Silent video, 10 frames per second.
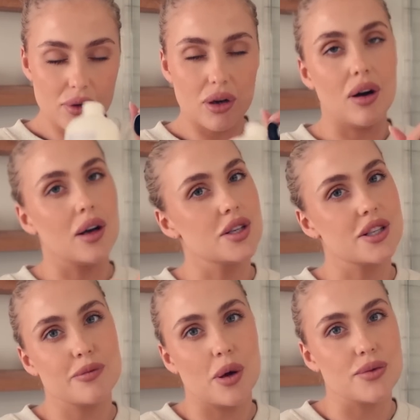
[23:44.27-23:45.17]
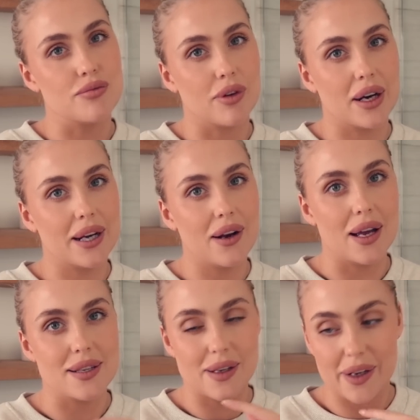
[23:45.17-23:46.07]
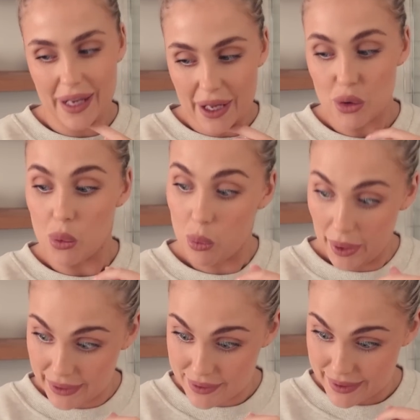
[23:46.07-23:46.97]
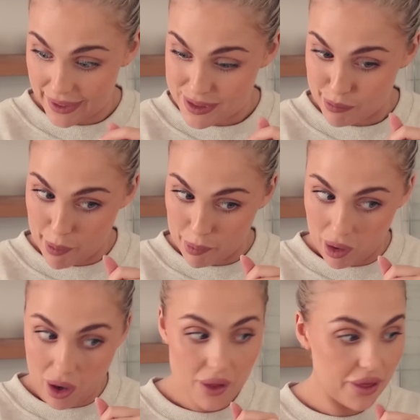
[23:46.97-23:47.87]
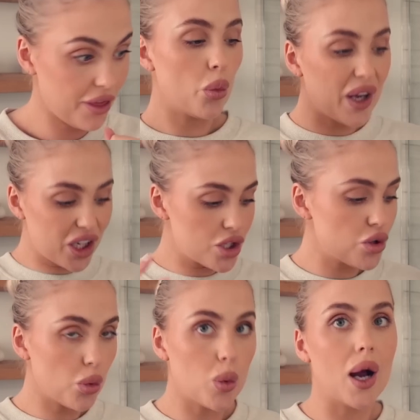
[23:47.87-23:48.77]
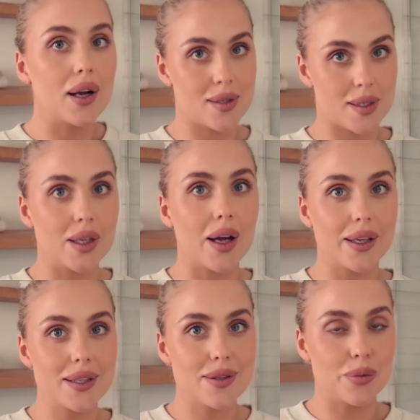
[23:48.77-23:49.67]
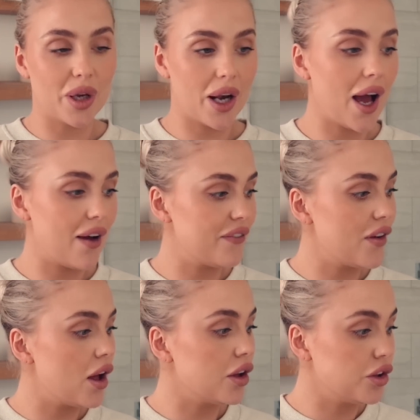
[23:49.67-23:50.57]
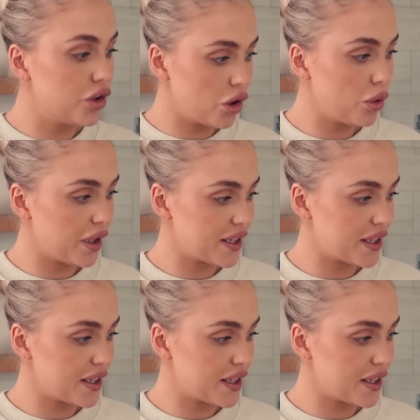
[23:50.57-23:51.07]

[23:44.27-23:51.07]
Oh, it just smells really nice, and I cannot wait to get in my bath. We're going to do the works tonight. We're going to have a good old